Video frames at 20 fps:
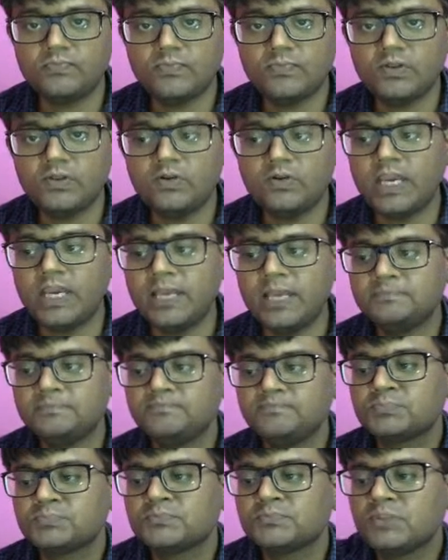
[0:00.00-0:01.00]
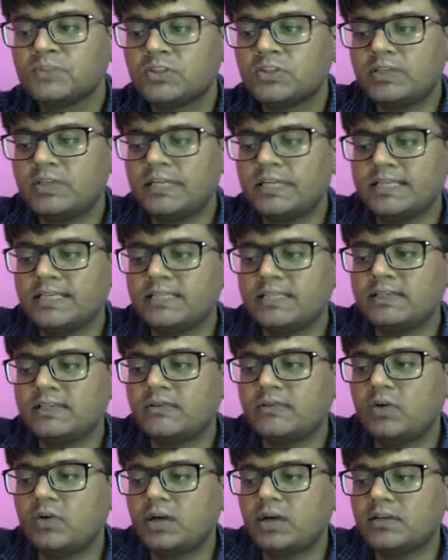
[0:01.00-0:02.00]
Okay, so that is
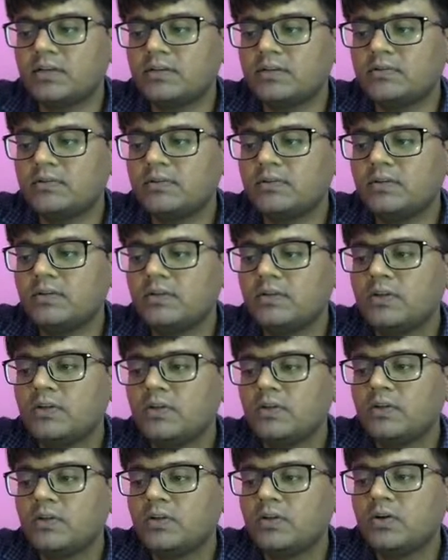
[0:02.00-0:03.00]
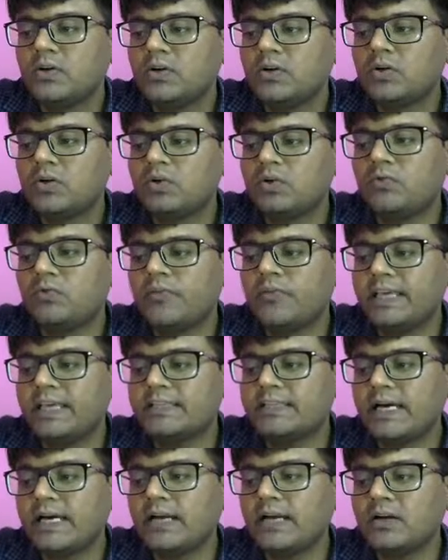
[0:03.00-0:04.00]
what 2 5s
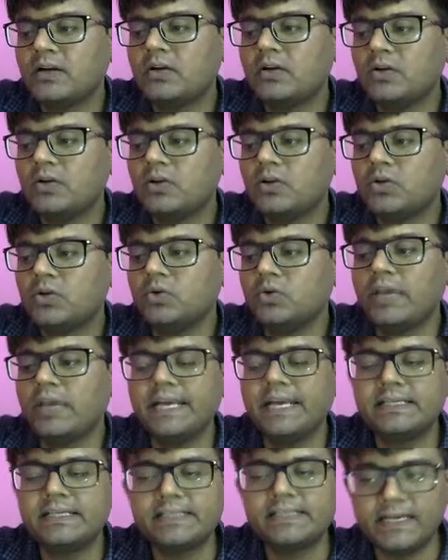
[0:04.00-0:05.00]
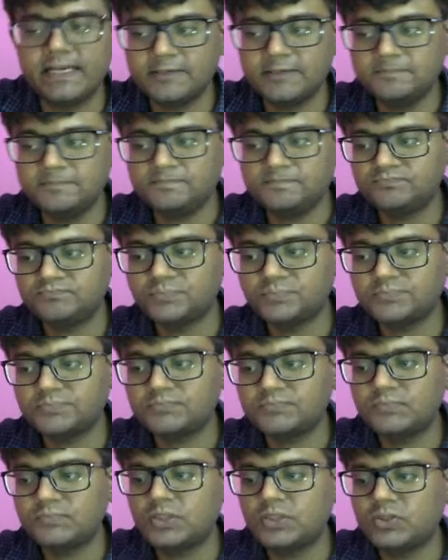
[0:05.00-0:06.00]
are 2 8s are,
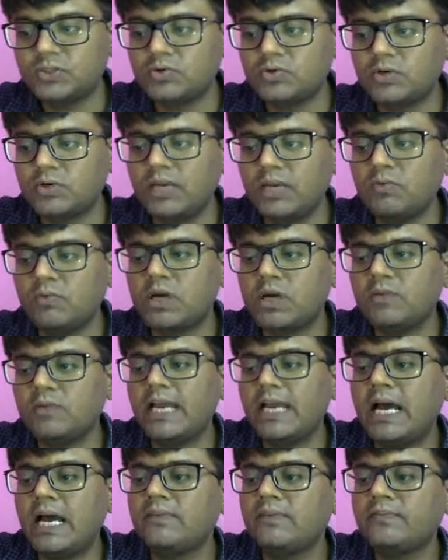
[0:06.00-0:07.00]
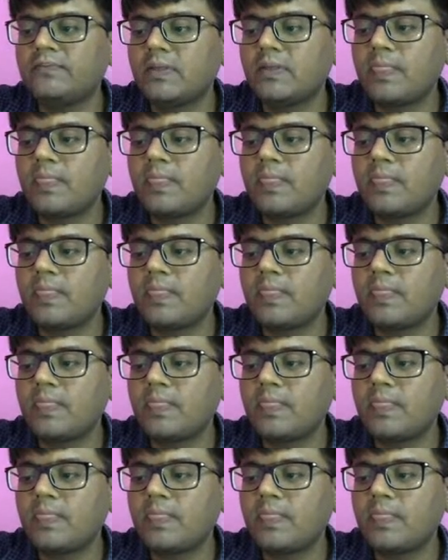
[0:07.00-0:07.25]
so totally what do we have,